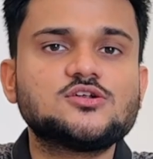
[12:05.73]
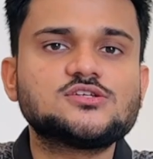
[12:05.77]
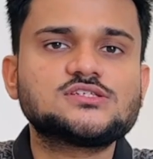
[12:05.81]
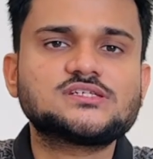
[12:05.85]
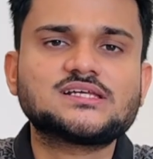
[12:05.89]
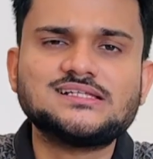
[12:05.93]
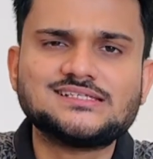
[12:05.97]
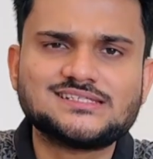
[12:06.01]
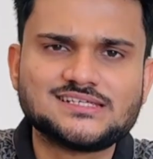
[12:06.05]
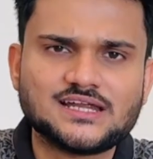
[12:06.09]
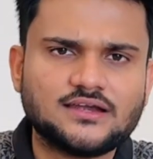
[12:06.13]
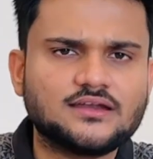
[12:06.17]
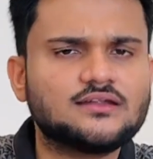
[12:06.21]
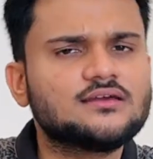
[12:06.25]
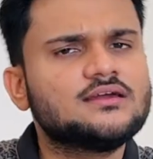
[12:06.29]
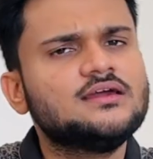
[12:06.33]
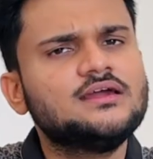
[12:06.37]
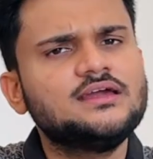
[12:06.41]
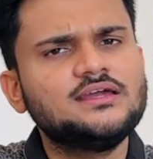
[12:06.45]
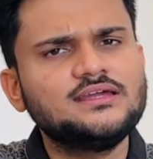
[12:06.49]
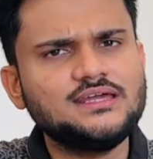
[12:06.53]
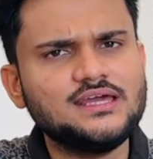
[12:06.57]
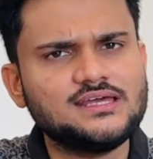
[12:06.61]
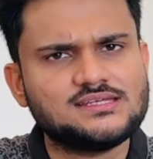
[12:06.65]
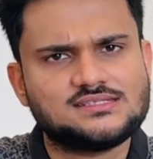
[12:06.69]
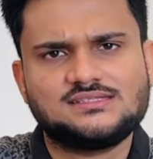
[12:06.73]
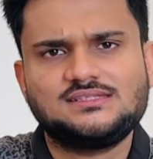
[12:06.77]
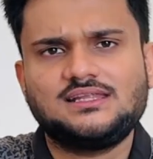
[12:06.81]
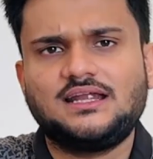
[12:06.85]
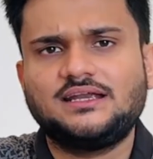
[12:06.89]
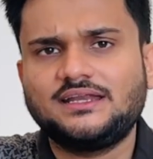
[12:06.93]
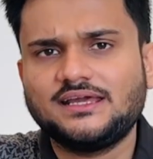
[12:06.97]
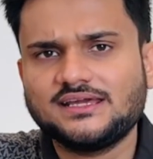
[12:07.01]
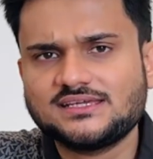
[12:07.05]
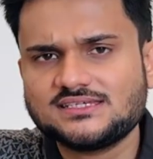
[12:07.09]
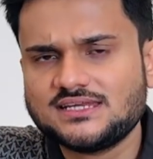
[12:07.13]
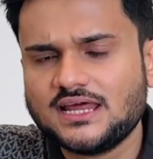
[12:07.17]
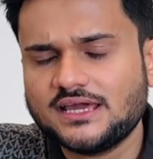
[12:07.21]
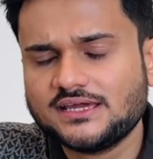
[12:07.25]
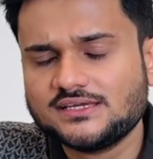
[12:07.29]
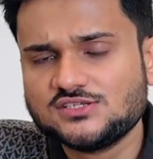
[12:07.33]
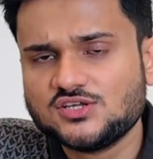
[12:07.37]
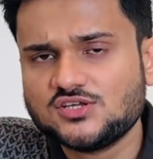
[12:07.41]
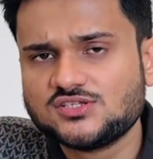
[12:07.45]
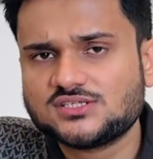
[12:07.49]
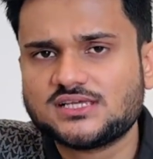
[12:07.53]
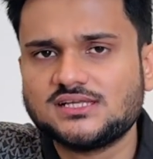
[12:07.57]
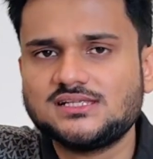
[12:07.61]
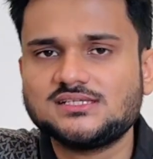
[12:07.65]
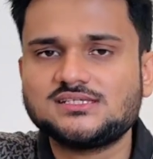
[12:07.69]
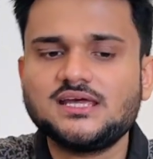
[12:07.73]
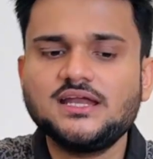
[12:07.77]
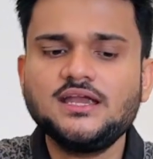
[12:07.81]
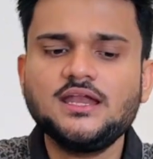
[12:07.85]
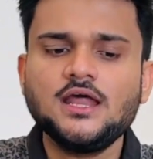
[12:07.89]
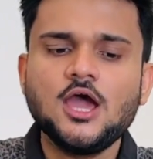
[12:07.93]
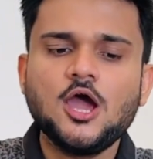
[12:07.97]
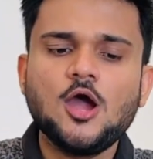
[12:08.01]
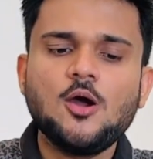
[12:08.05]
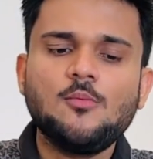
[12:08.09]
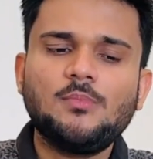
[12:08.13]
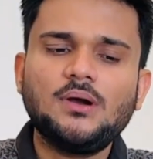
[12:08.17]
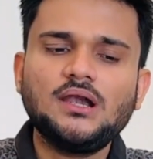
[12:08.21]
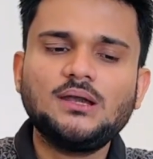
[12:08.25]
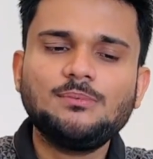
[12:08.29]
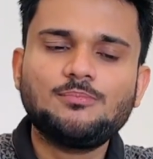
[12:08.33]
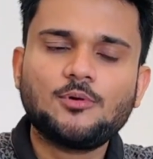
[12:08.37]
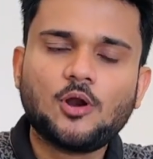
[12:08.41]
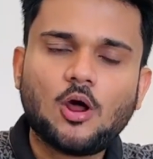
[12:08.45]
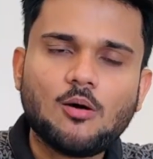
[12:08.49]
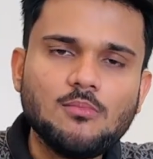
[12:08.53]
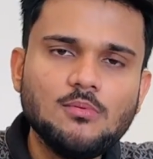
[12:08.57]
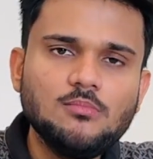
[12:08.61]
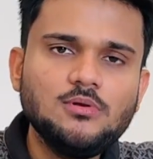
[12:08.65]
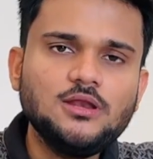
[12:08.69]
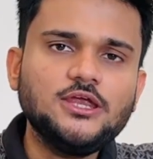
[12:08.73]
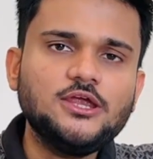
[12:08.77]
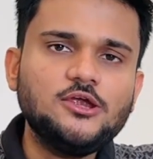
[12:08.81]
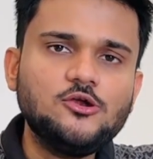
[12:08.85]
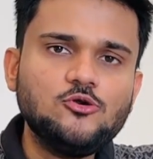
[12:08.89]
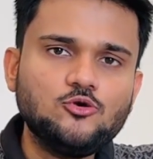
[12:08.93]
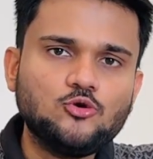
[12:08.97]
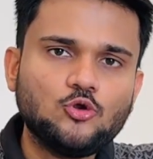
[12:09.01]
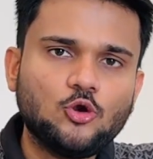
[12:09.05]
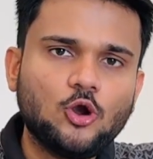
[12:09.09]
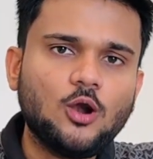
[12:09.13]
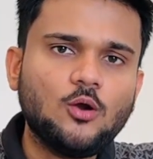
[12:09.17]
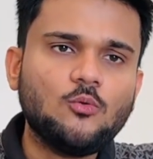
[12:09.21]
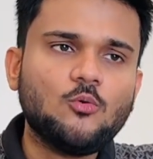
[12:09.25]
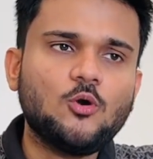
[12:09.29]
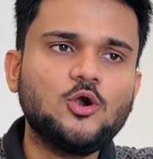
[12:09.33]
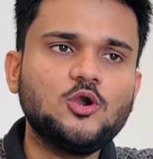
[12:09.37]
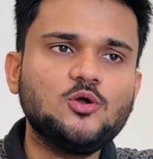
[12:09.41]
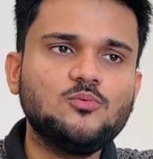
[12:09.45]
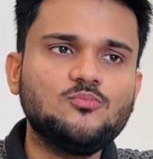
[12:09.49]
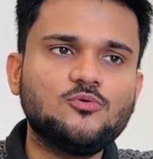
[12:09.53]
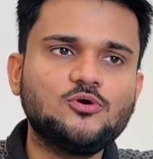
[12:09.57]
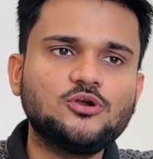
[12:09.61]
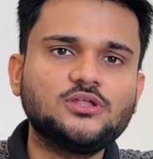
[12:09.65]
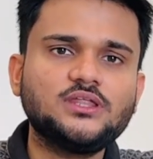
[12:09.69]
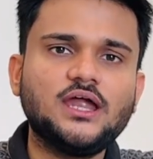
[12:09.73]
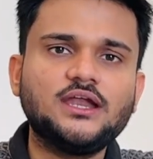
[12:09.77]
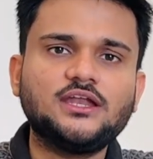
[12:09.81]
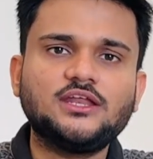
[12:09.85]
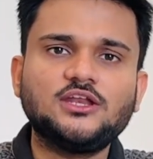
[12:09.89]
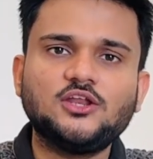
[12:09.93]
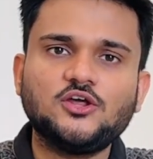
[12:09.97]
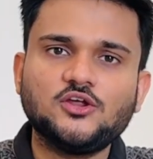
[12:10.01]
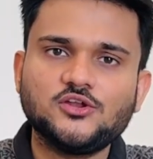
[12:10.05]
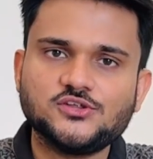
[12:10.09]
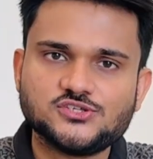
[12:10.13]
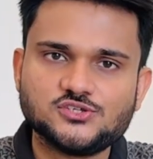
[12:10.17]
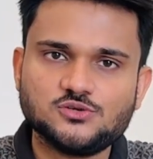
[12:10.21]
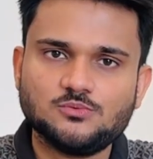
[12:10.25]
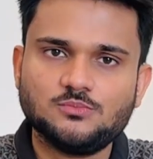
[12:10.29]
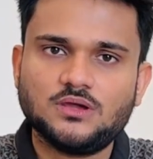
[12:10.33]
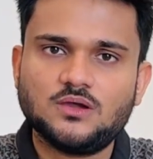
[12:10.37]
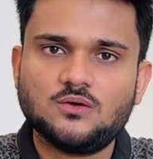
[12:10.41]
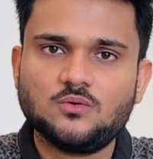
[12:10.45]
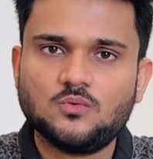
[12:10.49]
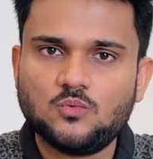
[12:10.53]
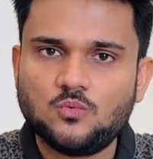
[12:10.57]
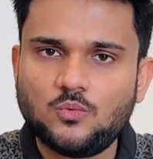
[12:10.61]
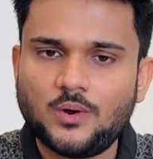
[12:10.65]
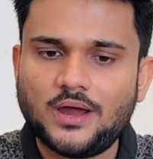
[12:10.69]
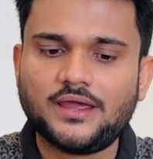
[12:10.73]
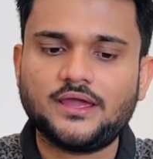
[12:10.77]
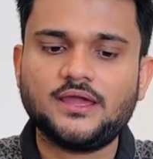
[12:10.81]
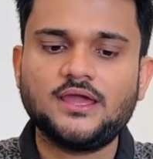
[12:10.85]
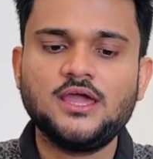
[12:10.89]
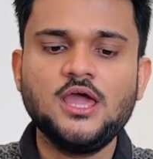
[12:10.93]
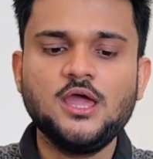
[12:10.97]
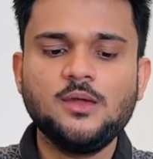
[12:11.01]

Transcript: skill set. Yes, that tech stack is your skill set, but probably you do not want to put that in your resume. Why?